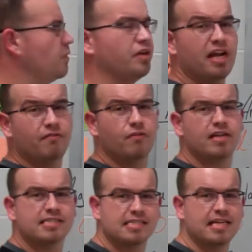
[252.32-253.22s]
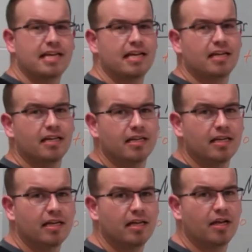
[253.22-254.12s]
you'll never exceed
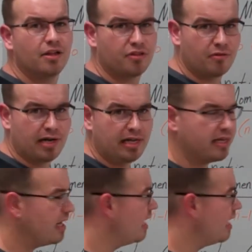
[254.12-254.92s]
3. And